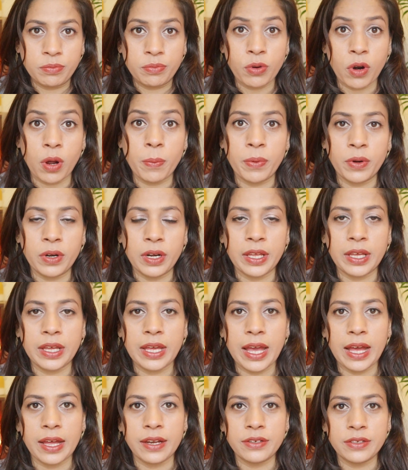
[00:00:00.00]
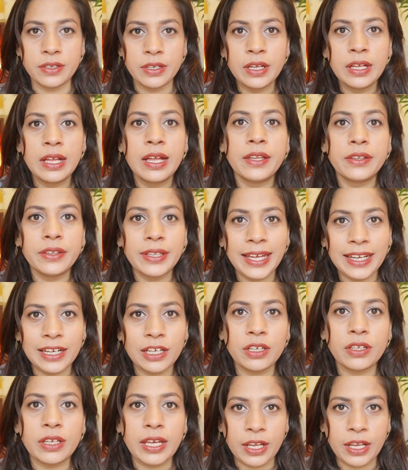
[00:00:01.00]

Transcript: properly, and then